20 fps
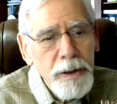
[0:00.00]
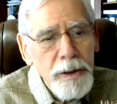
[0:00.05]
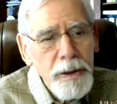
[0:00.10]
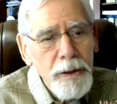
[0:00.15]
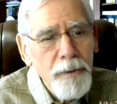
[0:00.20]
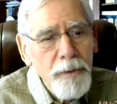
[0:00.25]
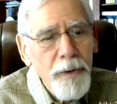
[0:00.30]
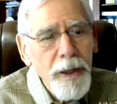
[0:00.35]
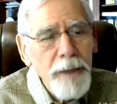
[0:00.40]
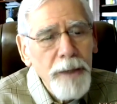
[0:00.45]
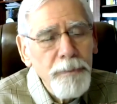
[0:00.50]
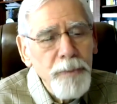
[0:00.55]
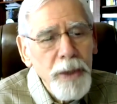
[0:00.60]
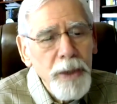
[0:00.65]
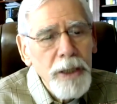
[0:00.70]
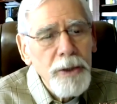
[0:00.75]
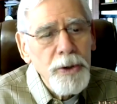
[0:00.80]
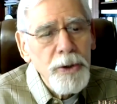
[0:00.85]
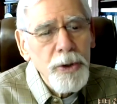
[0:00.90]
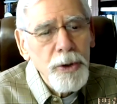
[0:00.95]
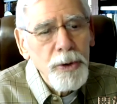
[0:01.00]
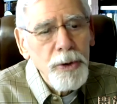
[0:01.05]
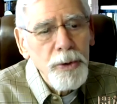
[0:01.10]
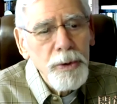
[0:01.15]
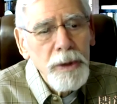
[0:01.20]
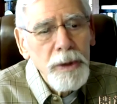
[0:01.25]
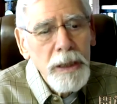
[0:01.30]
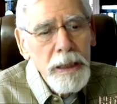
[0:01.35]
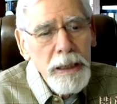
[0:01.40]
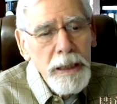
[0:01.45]
developed
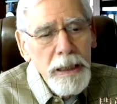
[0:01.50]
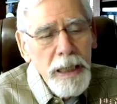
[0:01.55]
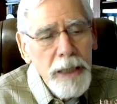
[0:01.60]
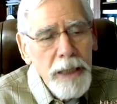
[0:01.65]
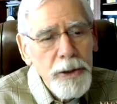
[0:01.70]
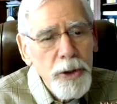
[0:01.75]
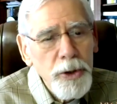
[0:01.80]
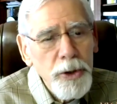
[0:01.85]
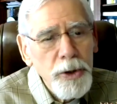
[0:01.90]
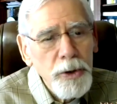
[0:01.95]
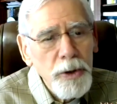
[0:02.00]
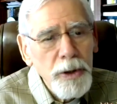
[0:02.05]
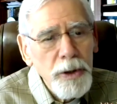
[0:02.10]
into additional